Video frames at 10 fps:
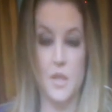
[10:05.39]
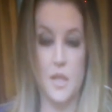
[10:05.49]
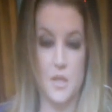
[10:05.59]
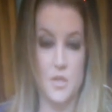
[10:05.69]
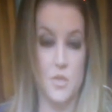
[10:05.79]
The
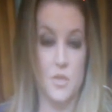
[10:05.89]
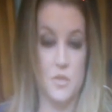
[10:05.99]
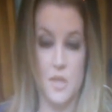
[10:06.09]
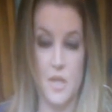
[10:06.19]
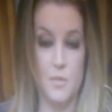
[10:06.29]
answer
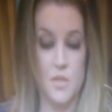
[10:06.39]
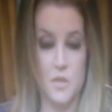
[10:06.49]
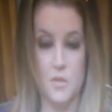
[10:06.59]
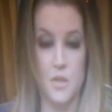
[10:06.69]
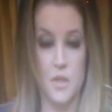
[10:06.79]
is
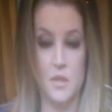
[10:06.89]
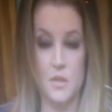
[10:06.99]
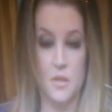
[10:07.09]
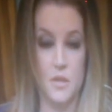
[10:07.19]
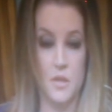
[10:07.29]
absolutely
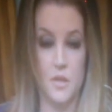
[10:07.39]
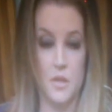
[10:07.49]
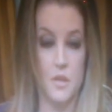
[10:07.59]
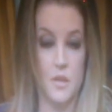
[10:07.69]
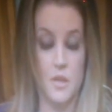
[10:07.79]

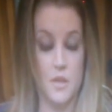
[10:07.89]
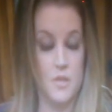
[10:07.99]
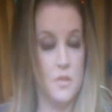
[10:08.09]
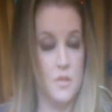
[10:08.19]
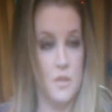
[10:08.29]

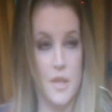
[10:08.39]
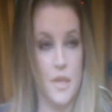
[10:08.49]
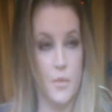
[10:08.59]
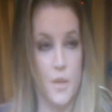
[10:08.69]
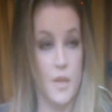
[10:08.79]
not in
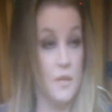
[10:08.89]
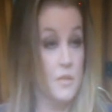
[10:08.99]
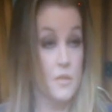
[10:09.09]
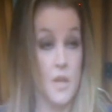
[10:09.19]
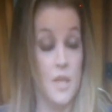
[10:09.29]
any way.
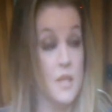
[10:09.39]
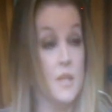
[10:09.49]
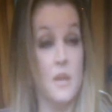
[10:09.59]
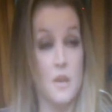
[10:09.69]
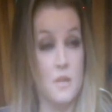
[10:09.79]
Mm-hmm. I did
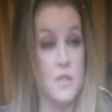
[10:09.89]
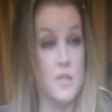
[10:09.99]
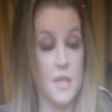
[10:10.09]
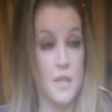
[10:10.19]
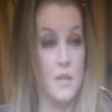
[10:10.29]
not see